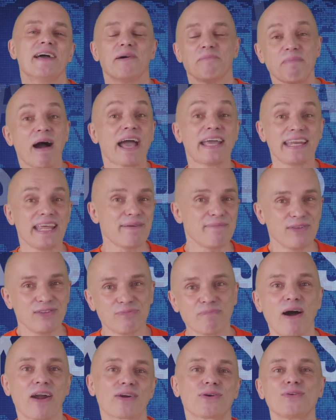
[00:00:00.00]
My name is
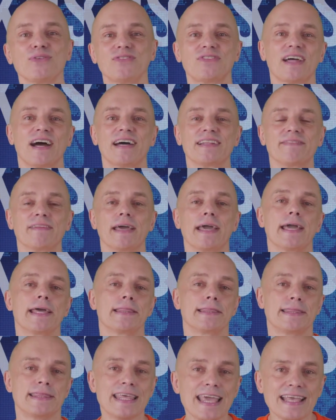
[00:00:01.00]
Marco Stan,
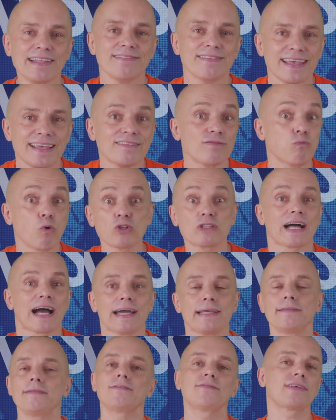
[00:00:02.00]
and this is what I
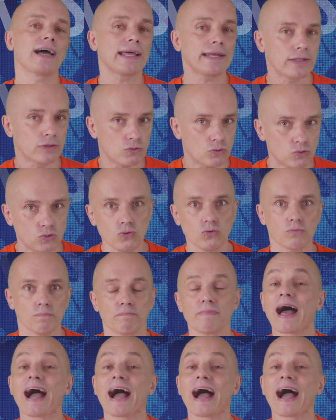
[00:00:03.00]
decided to do.